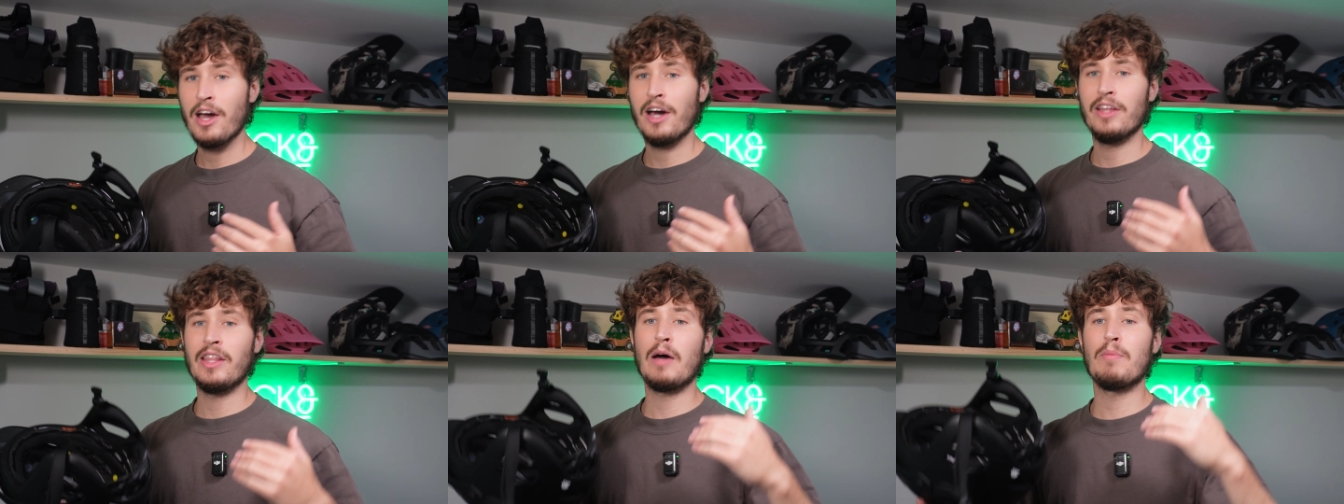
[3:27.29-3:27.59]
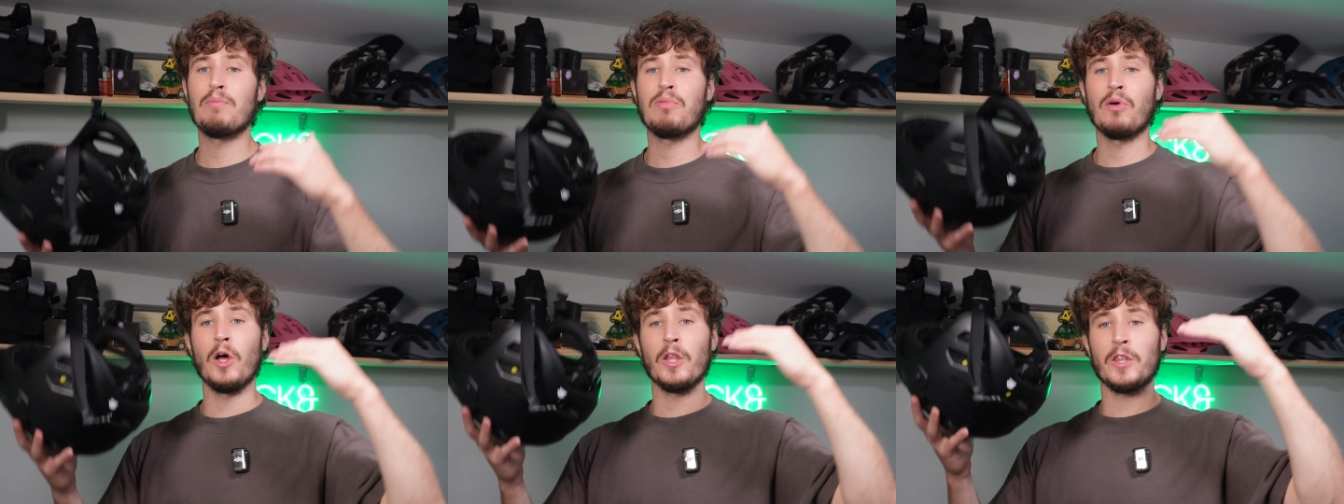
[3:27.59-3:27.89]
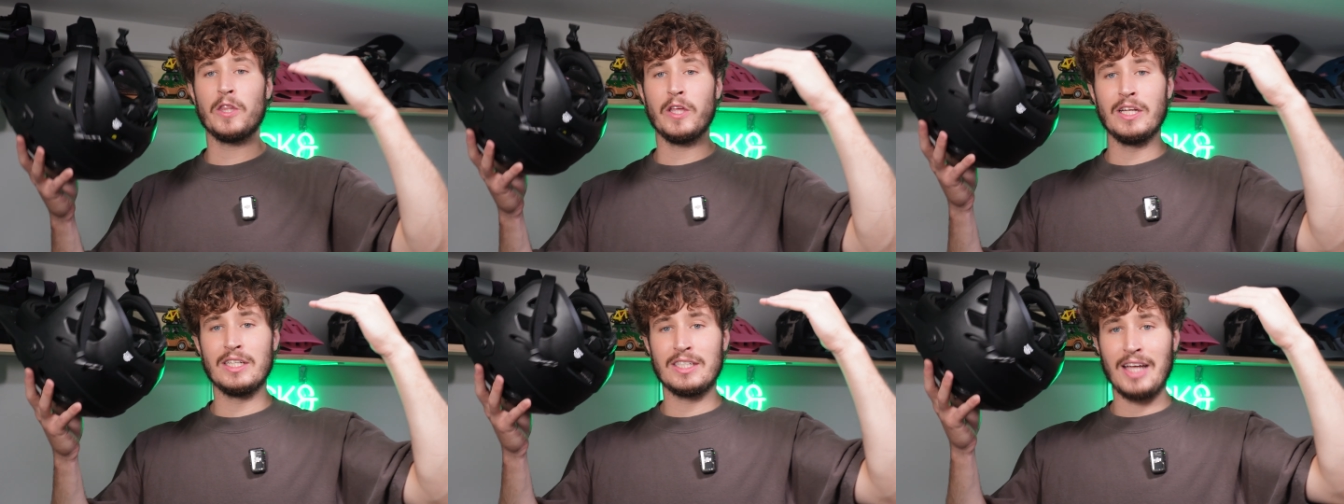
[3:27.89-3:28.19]
and that
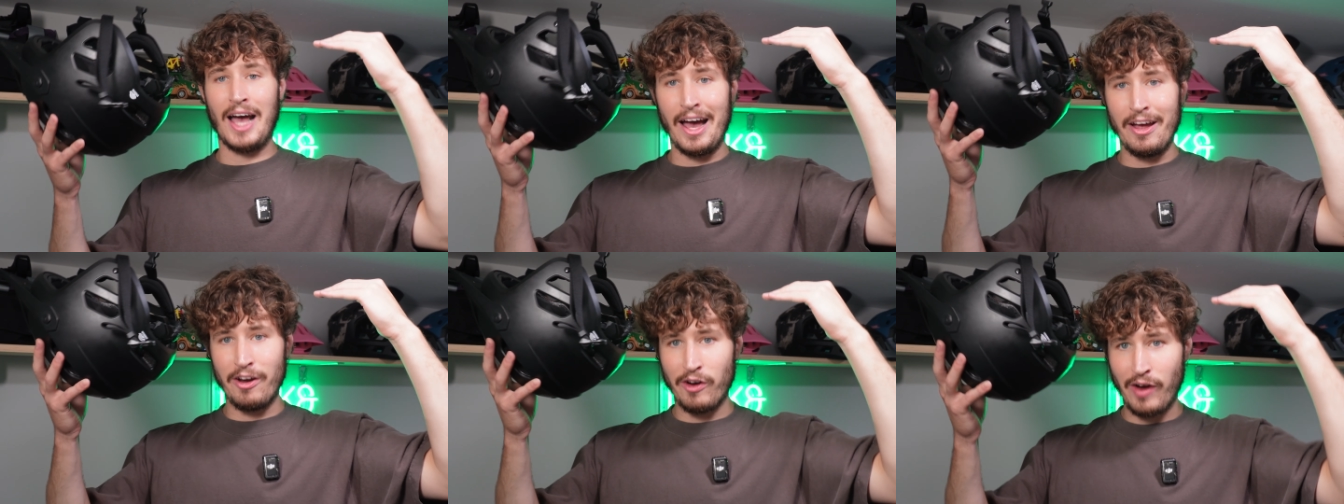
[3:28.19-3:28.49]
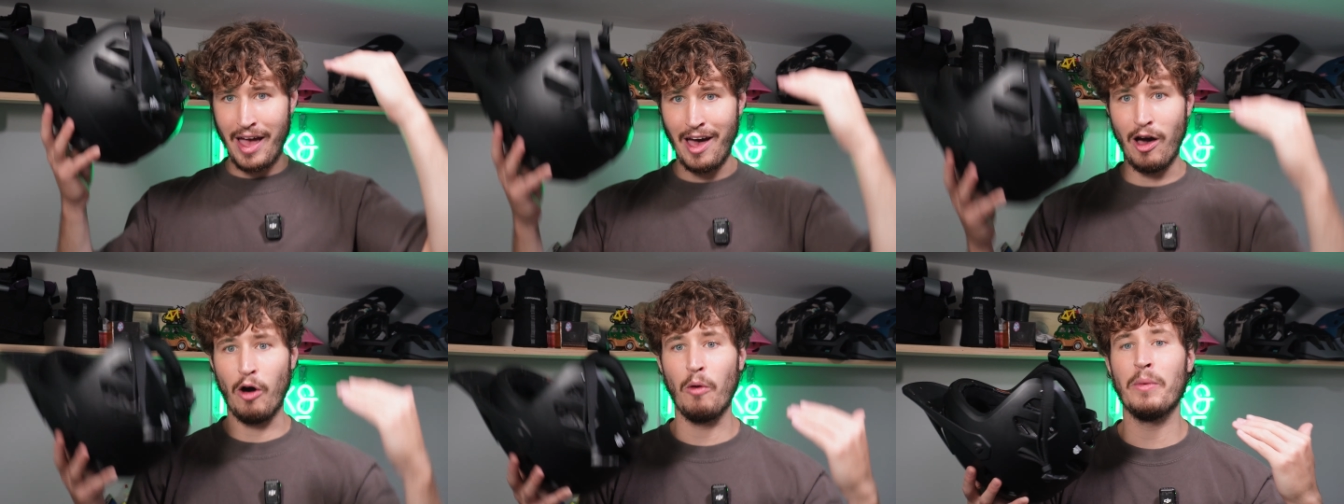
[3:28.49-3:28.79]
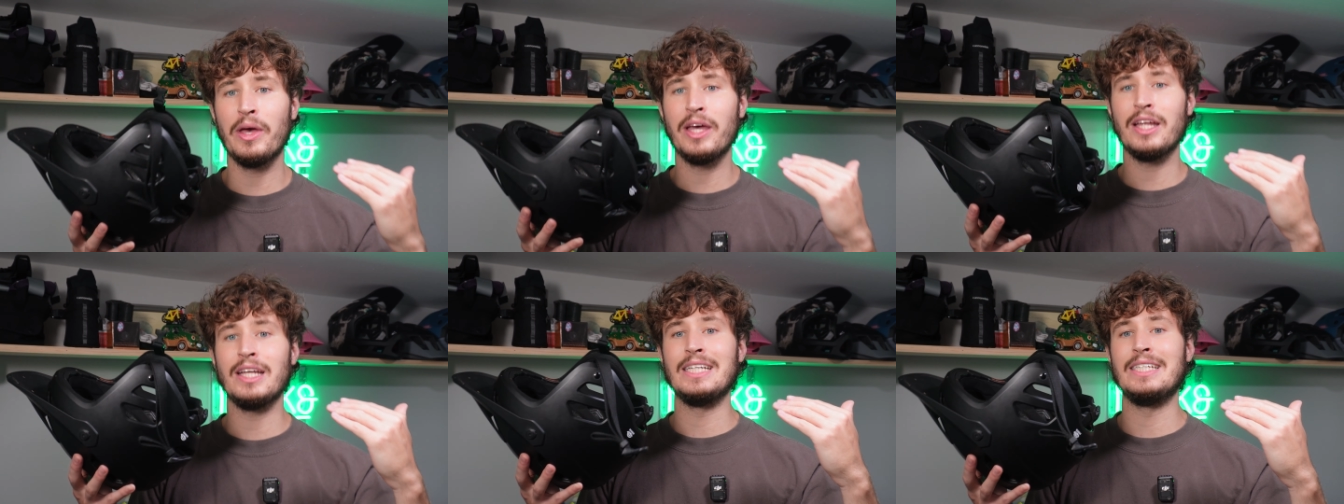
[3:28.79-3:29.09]
brought the entire
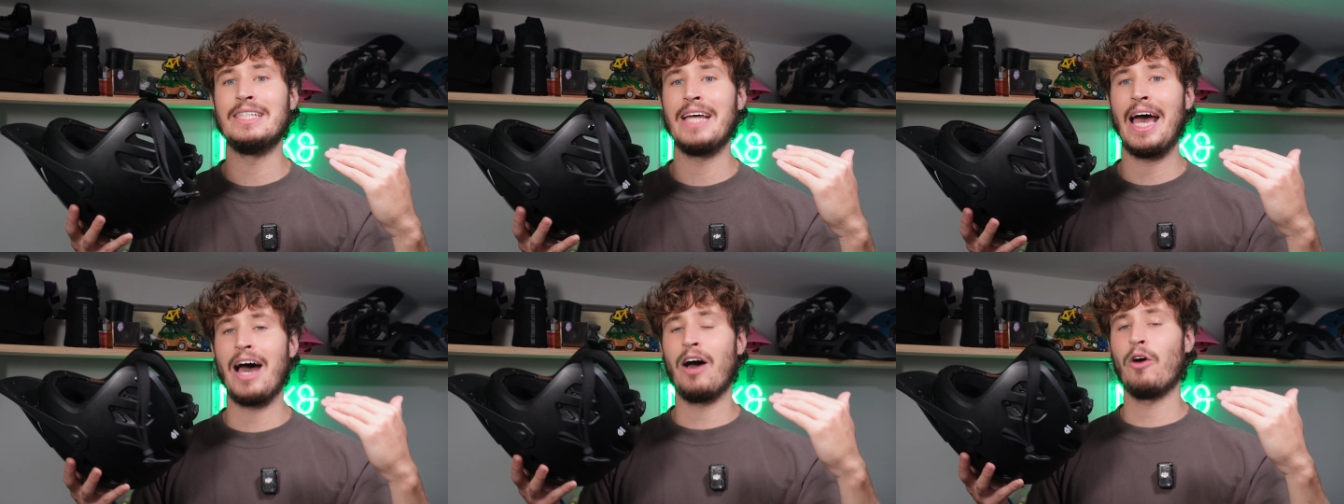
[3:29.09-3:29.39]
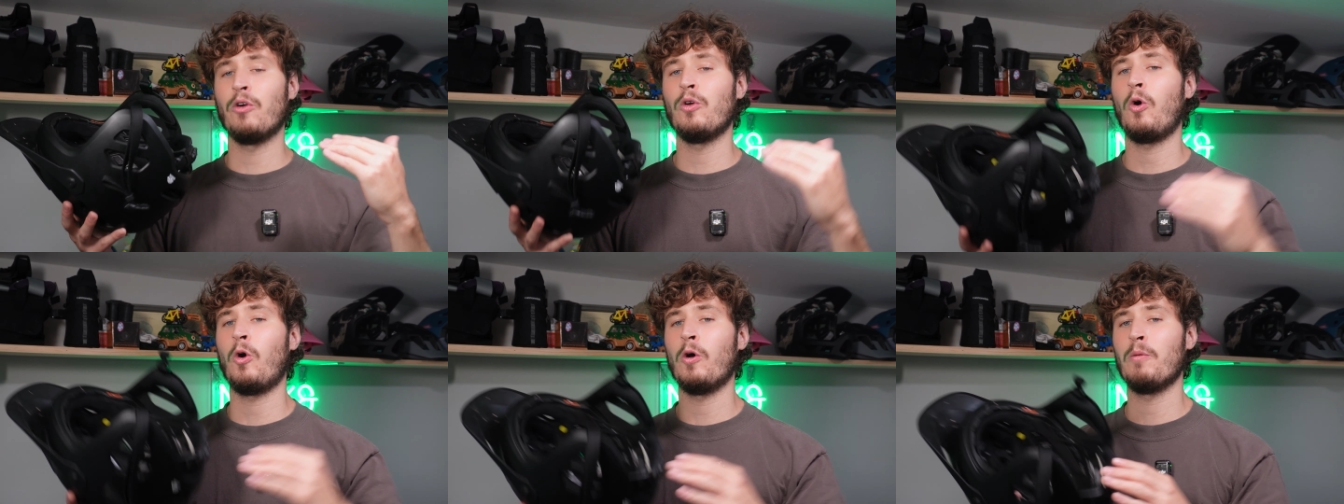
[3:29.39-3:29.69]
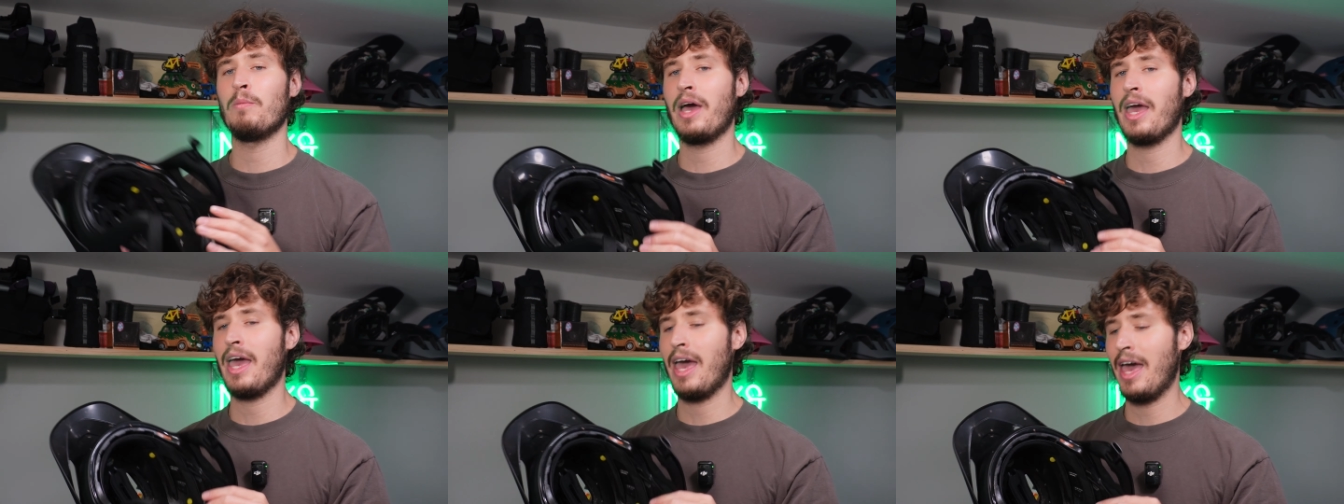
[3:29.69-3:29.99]
helmet down
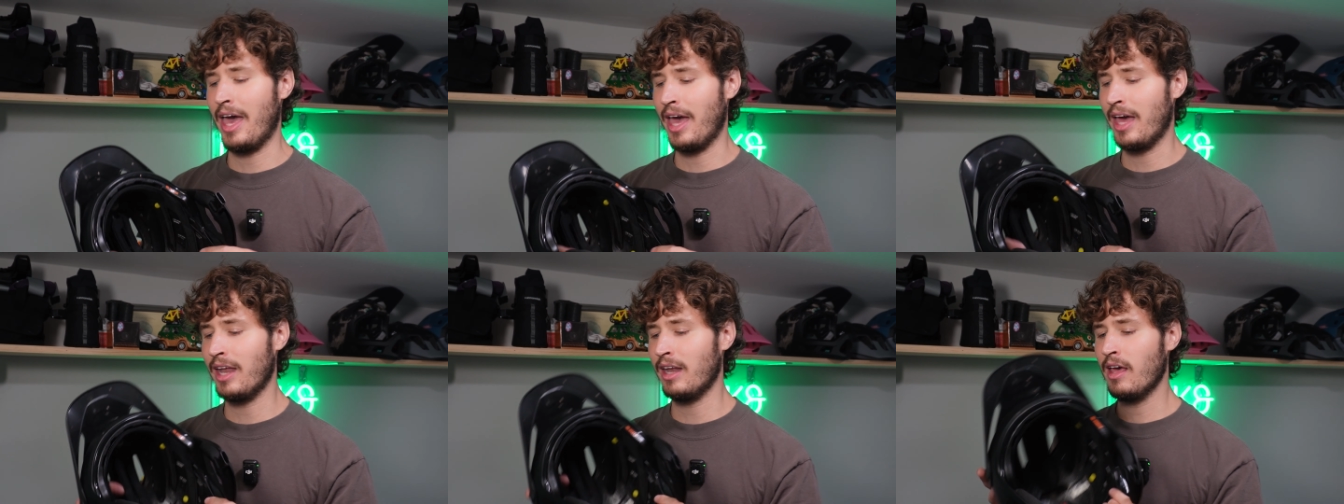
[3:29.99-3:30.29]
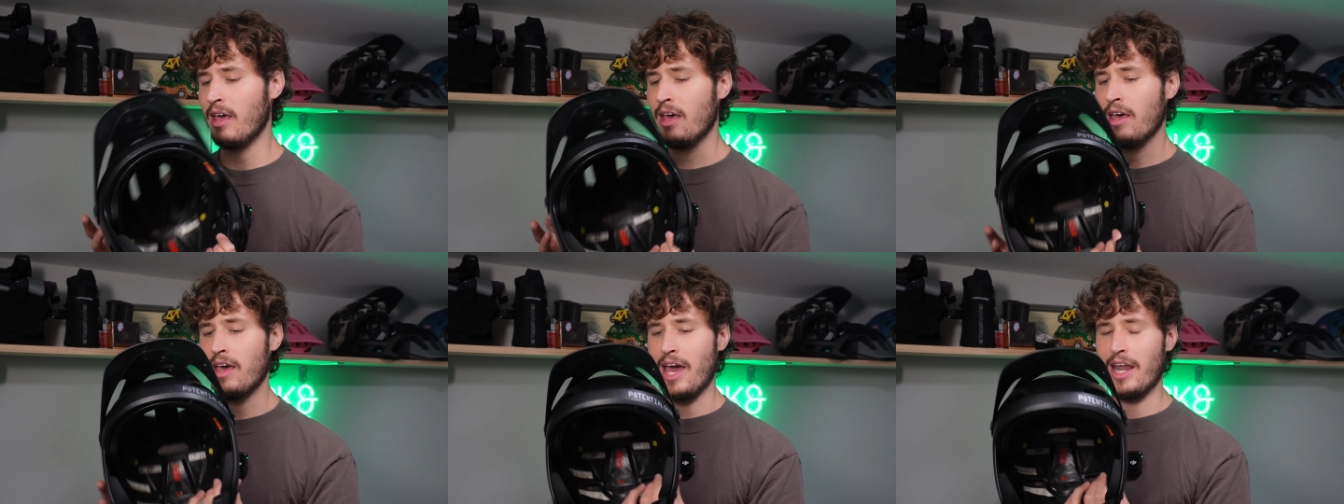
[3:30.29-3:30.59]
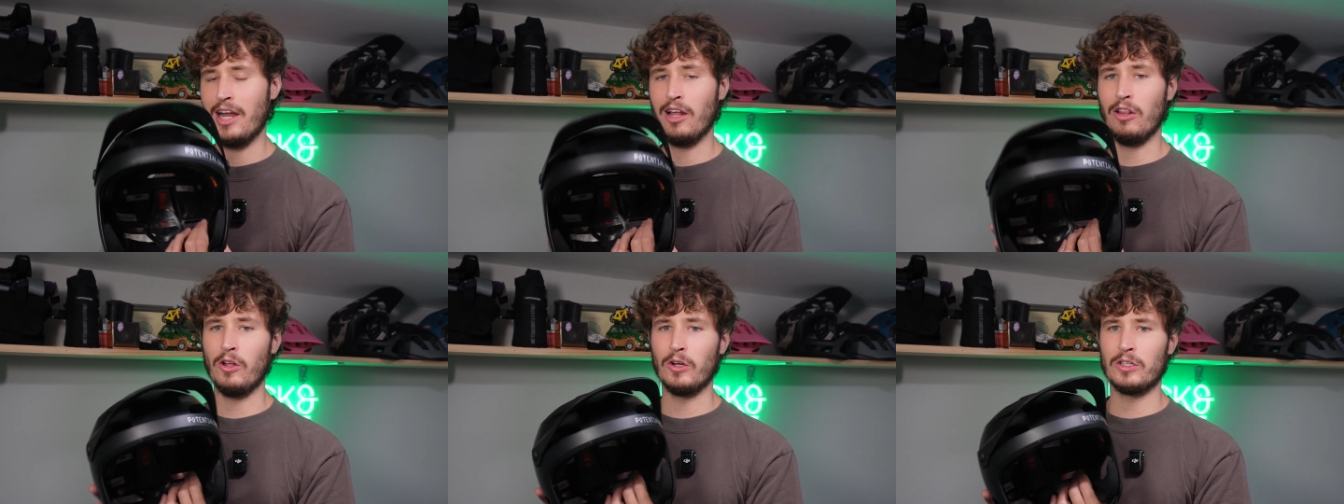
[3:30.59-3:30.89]
on my head,
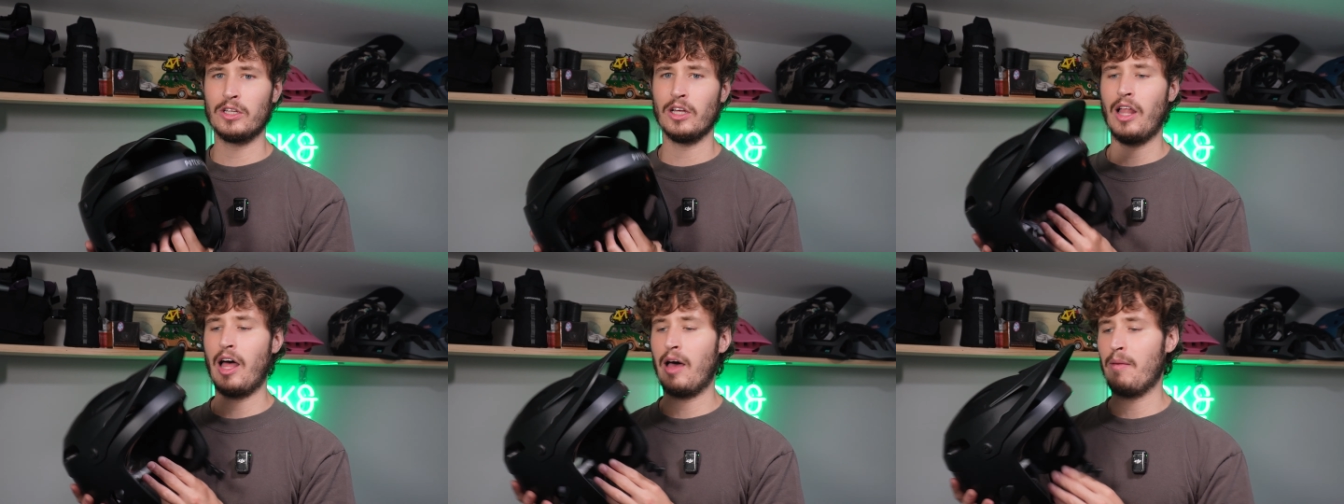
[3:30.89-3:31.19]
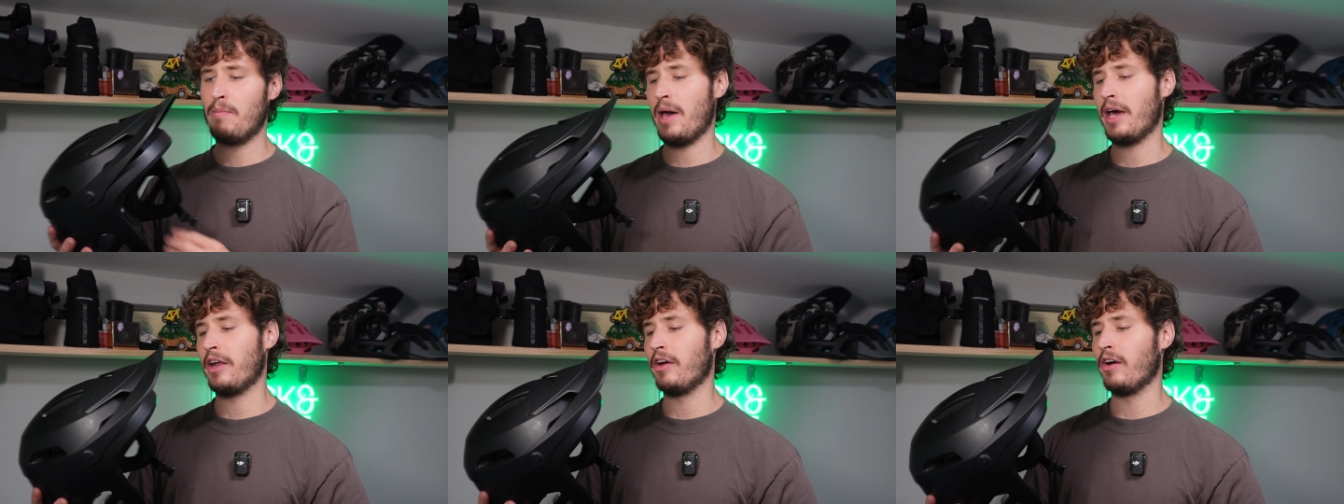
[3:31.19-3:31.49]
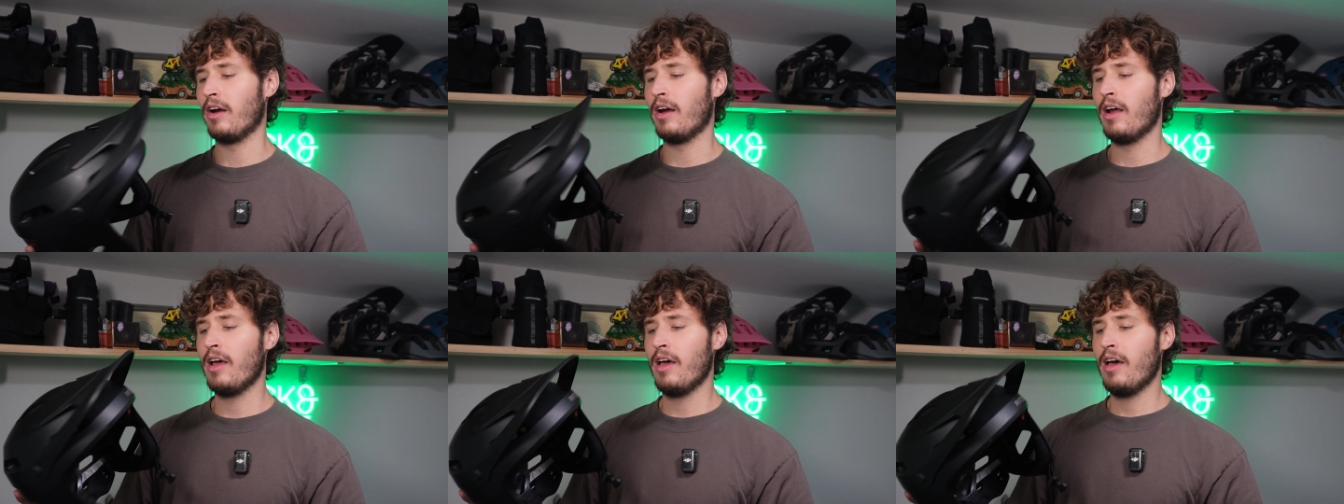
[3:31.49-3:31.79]
and it looked a lot better.